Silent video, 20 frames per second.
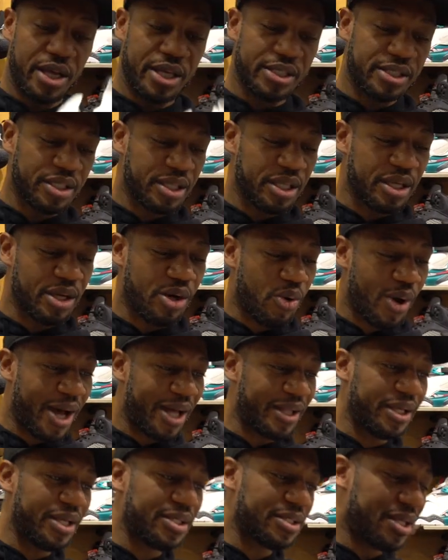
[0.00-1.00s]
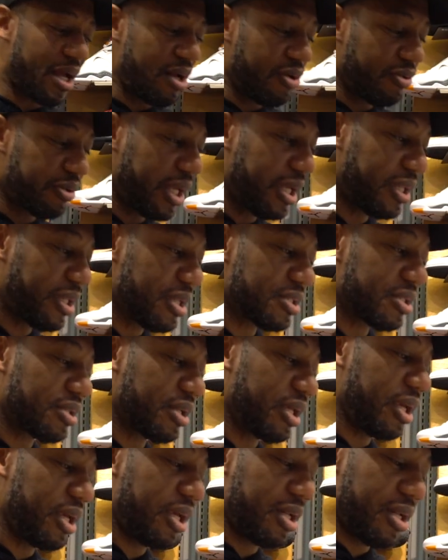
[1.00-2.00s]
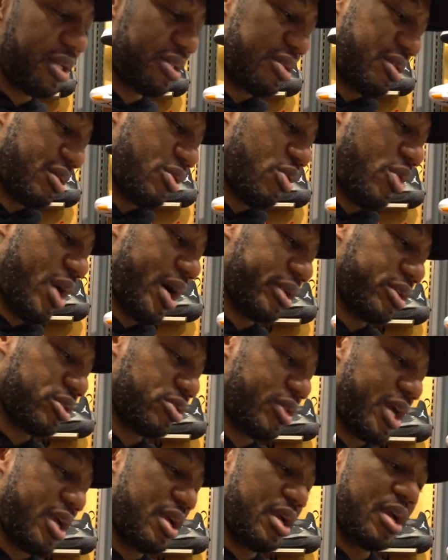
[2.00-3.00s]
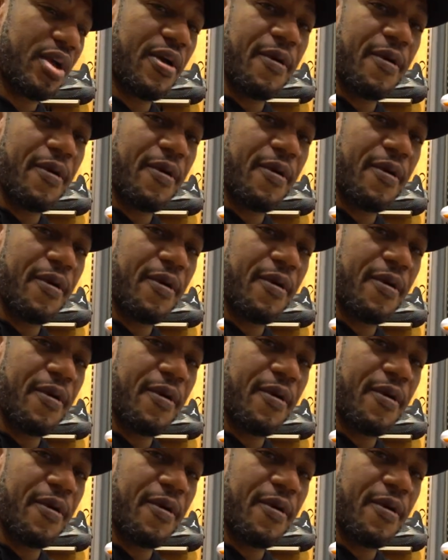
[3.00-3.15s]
is it the equalities? I don't think these are, yeah, it is the equalities, right?